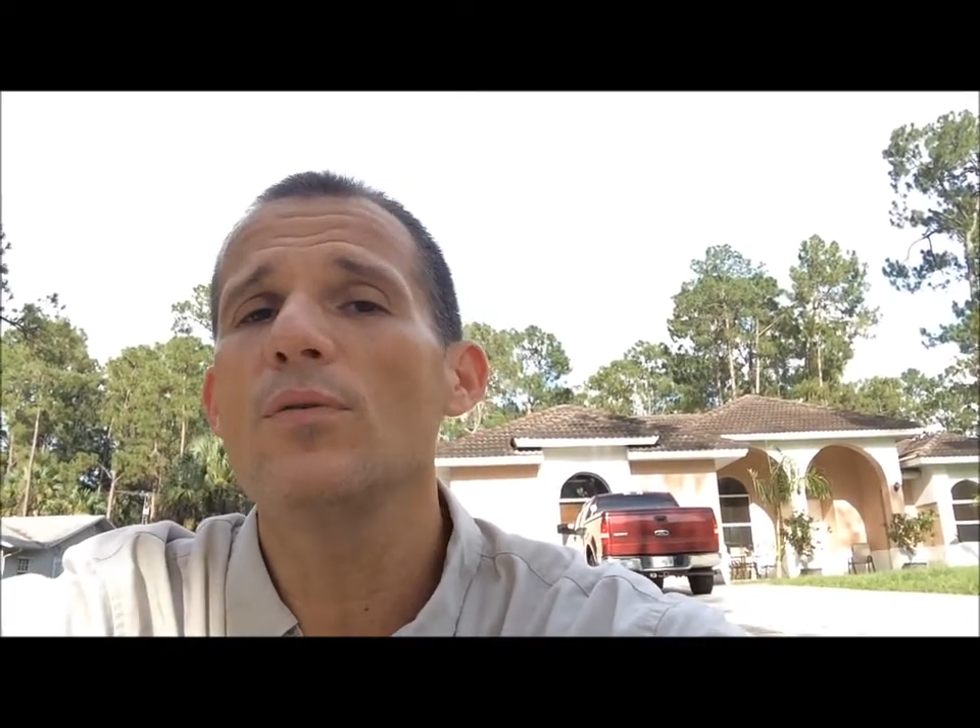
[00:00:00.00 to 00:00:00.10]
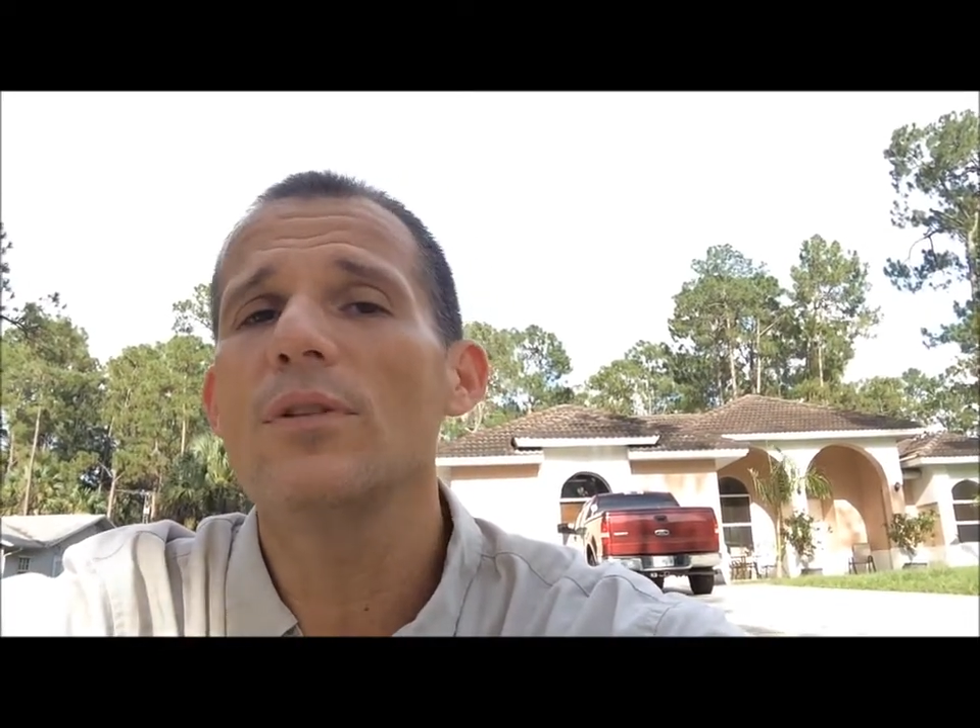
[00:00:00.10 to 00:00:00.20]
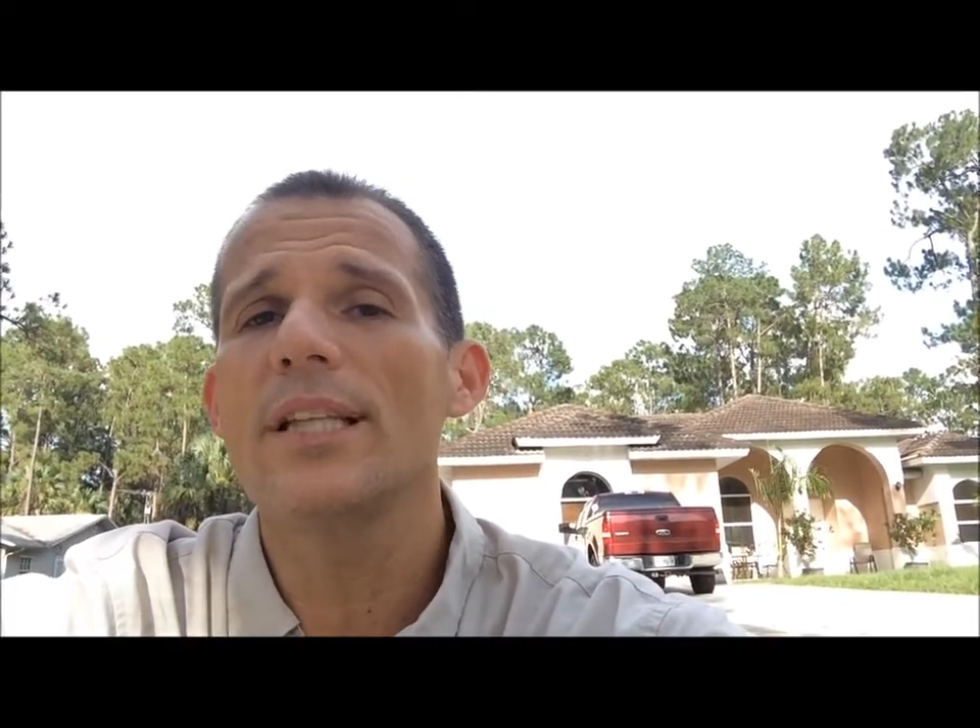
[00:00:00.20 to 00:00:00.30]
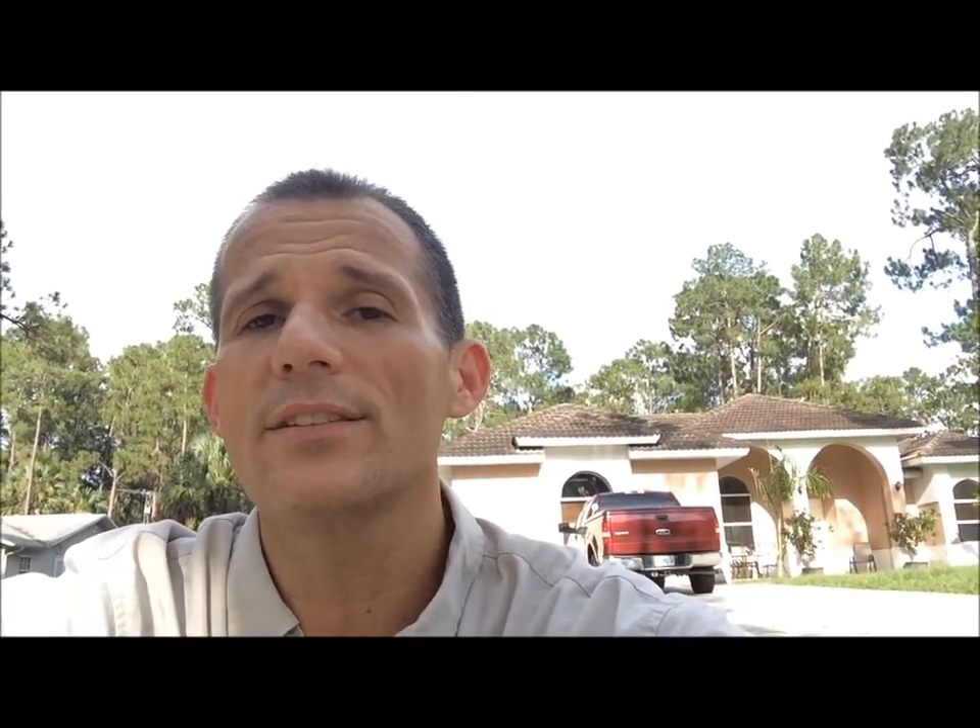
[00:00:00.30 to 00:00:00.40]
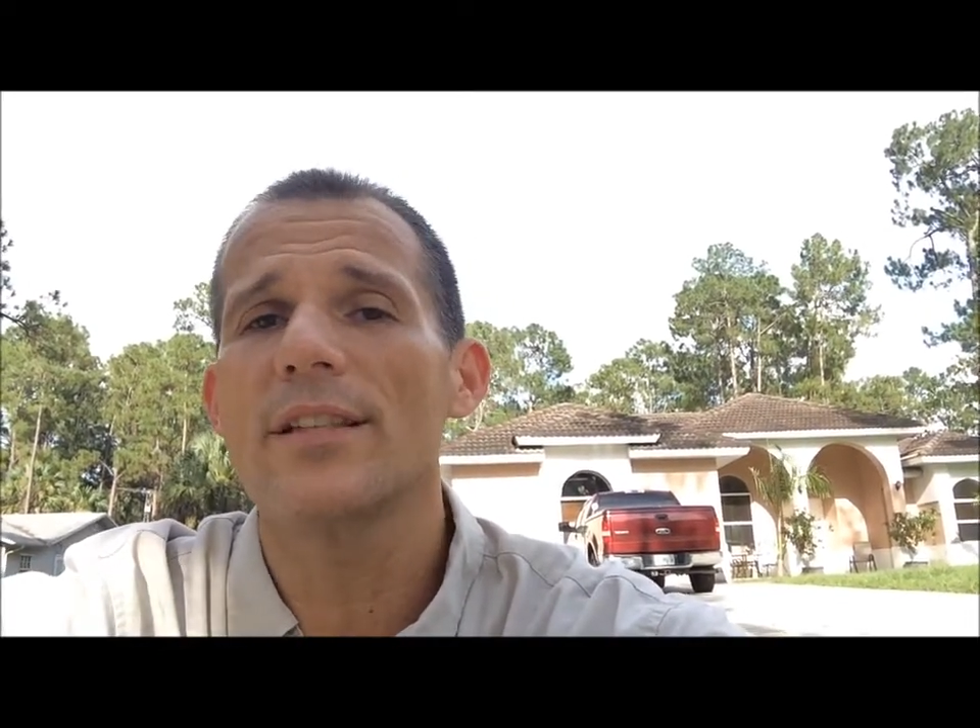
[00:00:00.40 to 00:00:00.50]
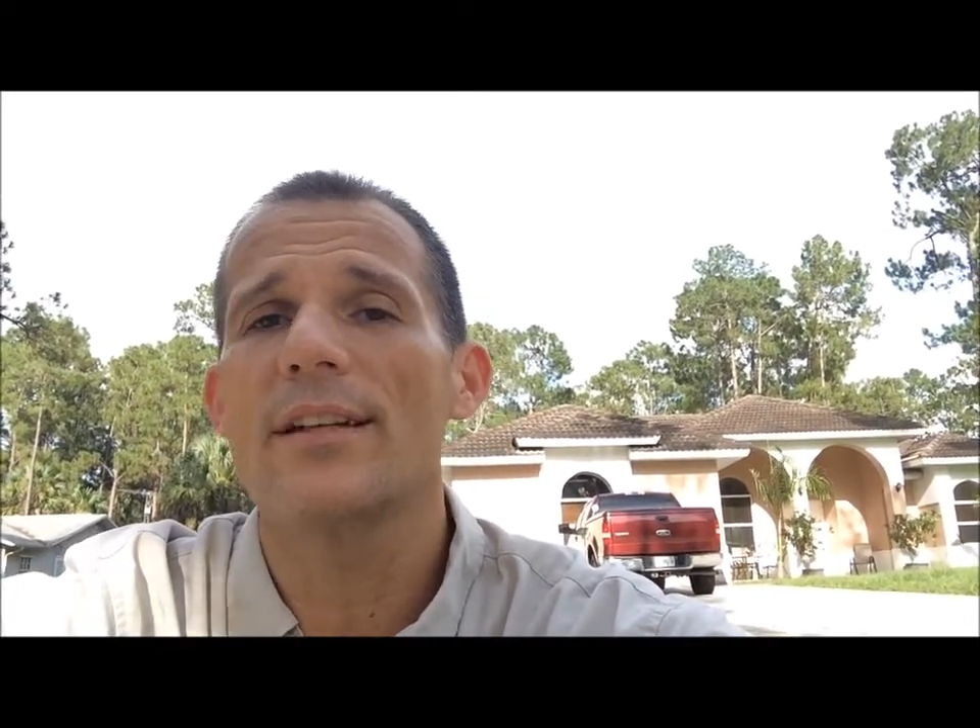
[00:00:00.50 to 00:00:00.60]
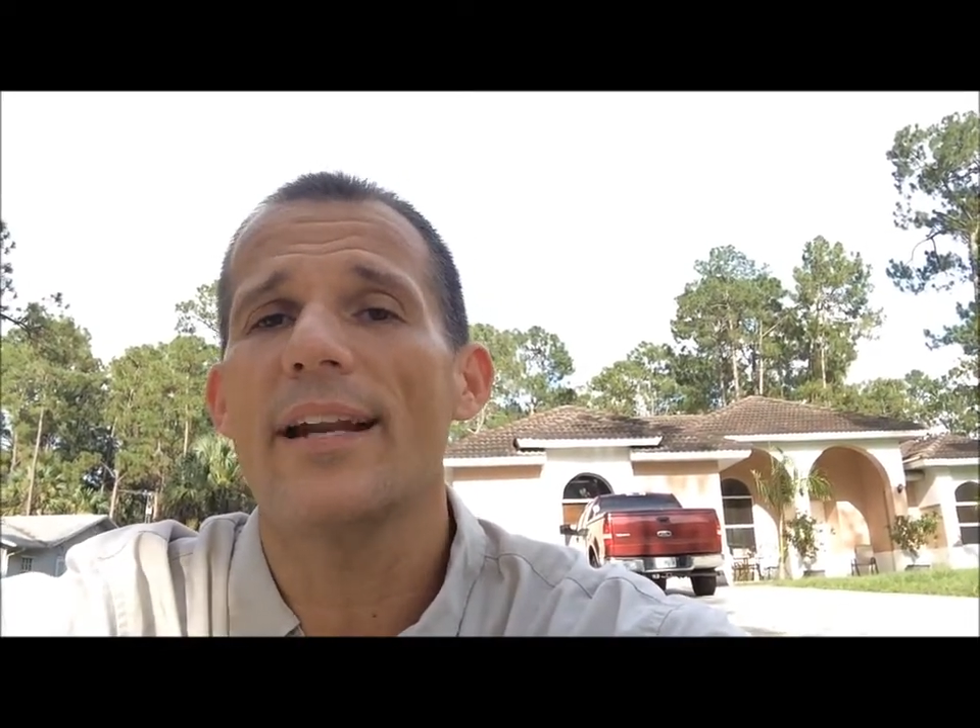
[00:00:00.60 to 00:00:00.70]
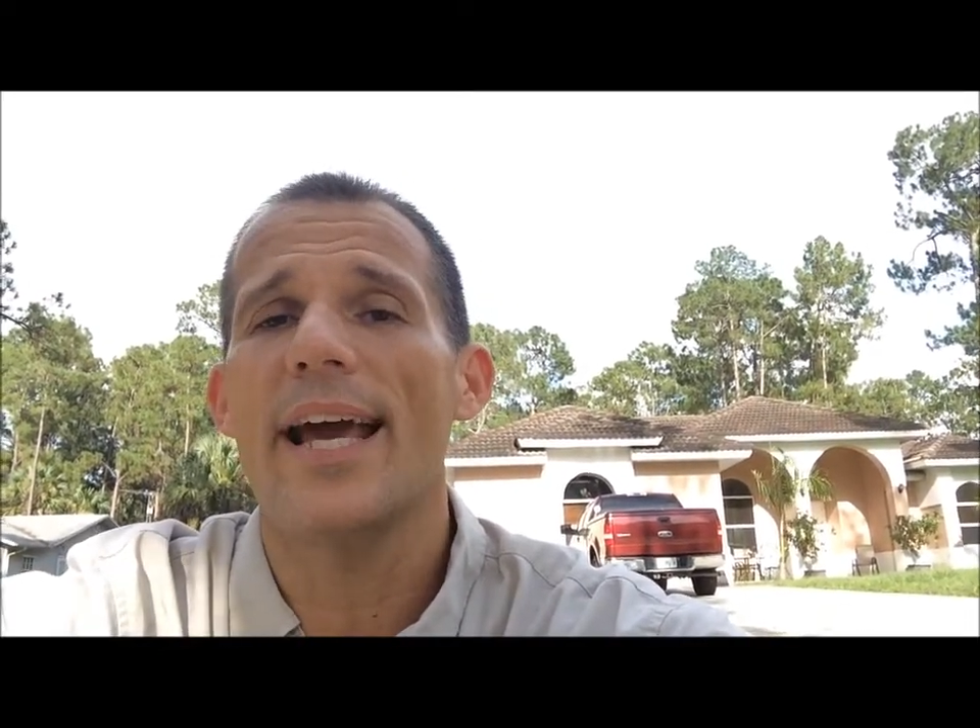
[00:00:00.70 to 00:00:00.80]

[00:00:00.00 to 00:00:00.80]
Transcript: listen and